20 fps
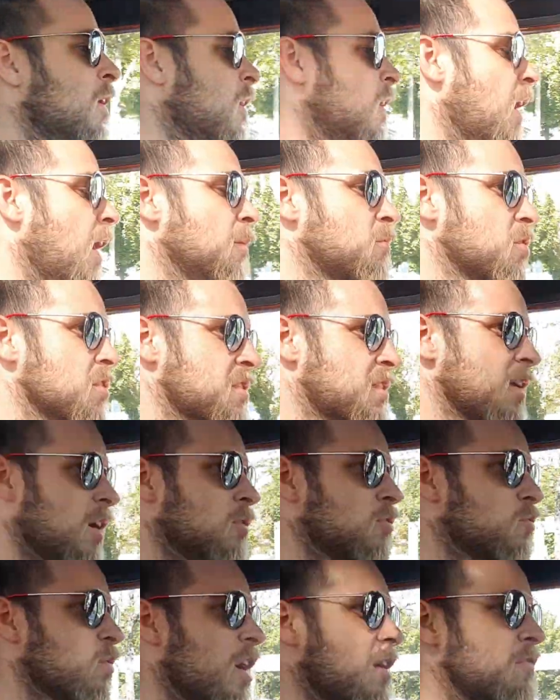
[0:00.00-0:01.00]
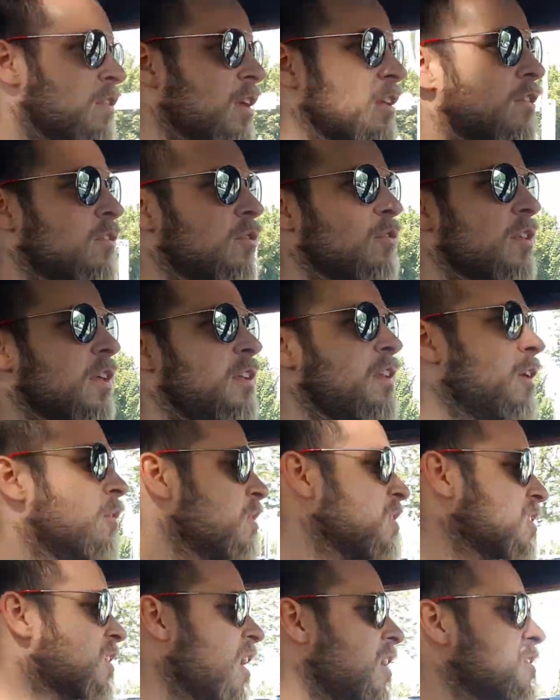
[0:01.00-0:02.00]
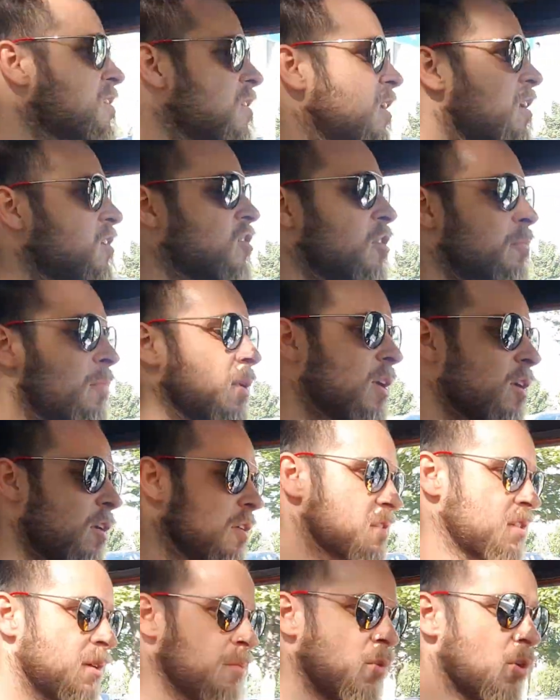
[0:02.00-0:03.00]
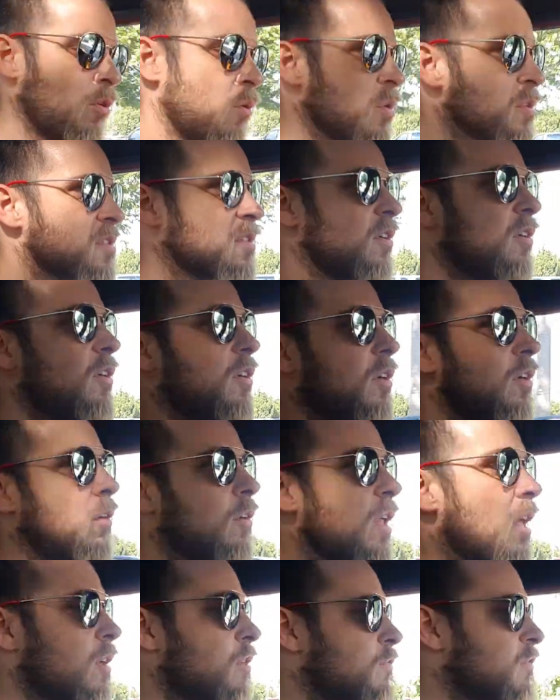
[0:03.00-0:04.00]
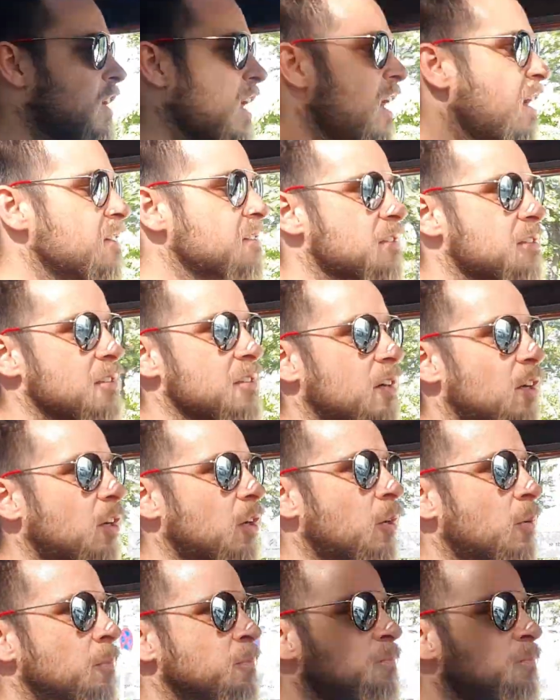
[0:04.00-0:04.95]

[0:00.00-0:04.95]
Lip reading: I'm just now driving to the nearest gas station because I'm always all out of gas, so